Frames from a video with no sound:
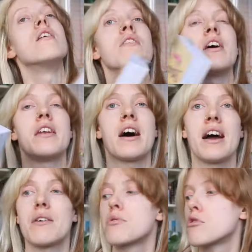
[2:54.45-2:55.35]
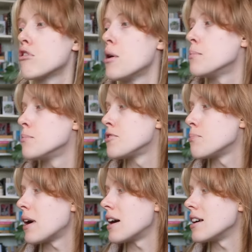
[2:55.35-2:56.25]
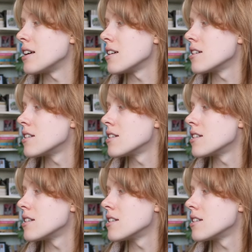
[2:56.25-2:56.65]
And then I have Crumbs by